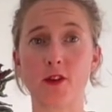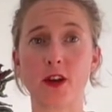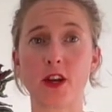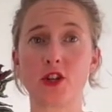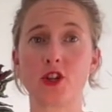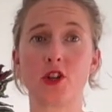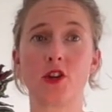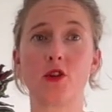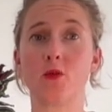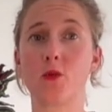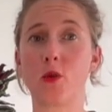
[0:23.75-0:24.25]

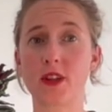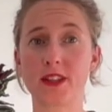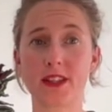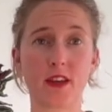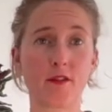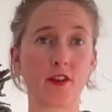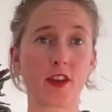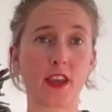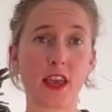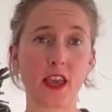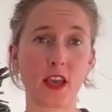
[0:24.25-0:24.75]
reach you,
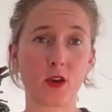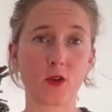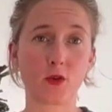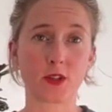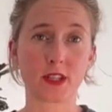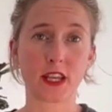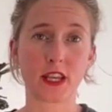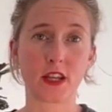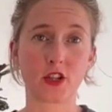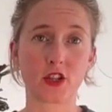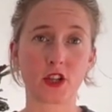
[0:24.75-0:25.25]
whatever year you're
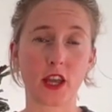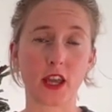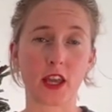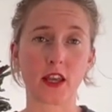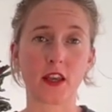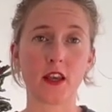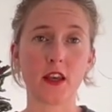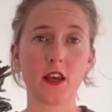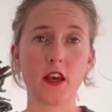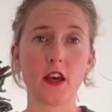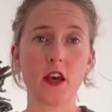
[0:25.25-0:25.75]
teaching.